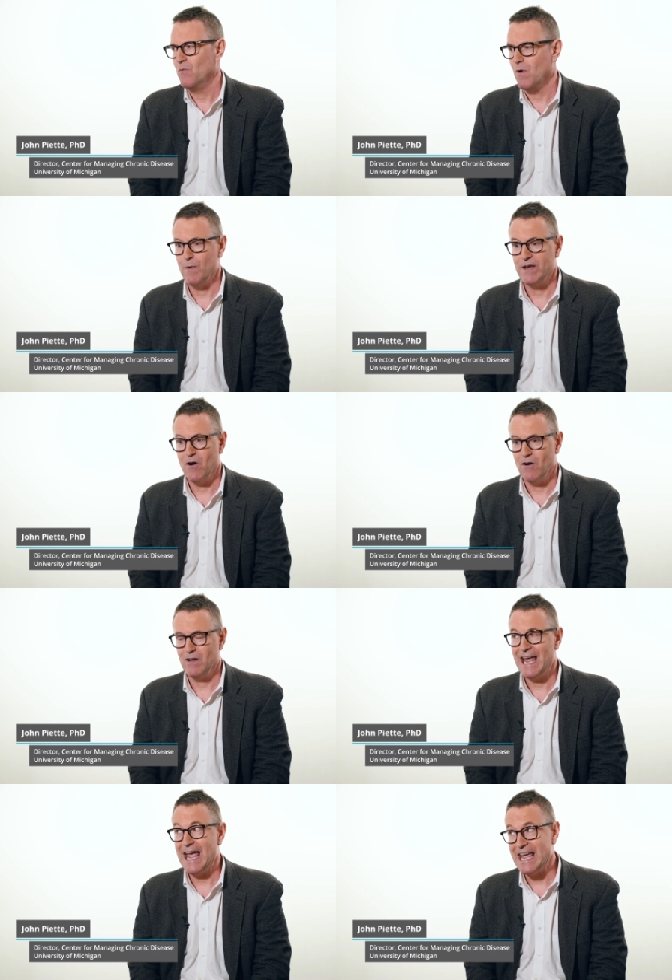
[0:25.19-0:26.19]
what we
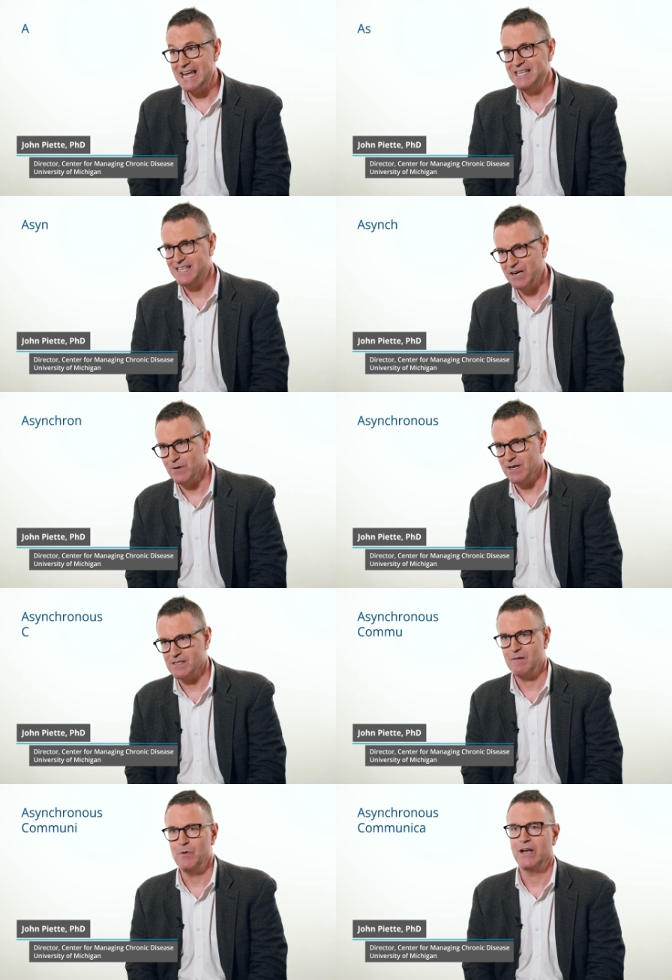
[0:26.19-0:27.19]
call
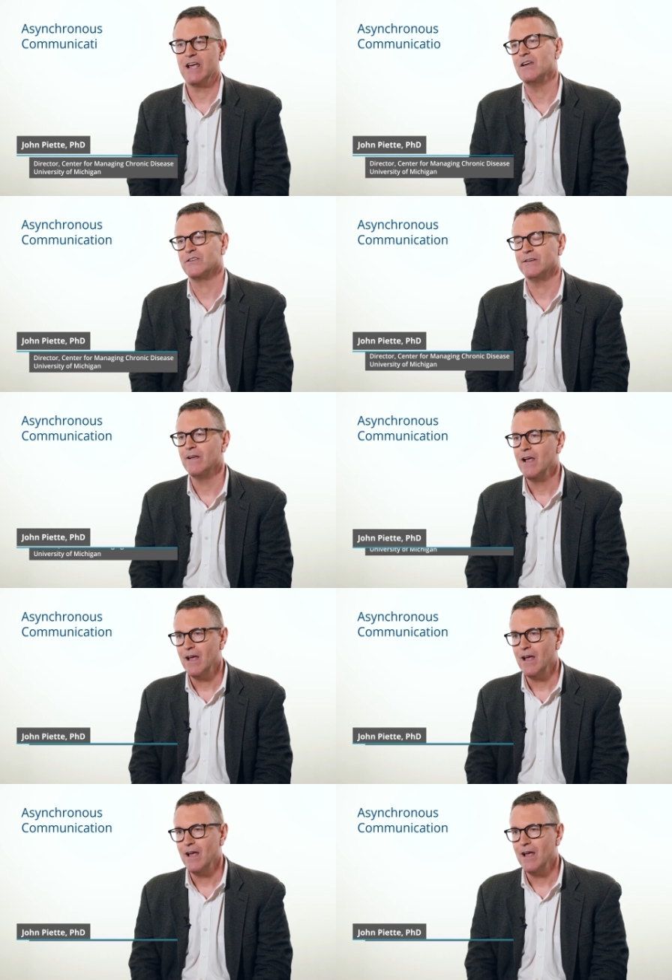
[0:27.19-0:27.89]
asynchronous communication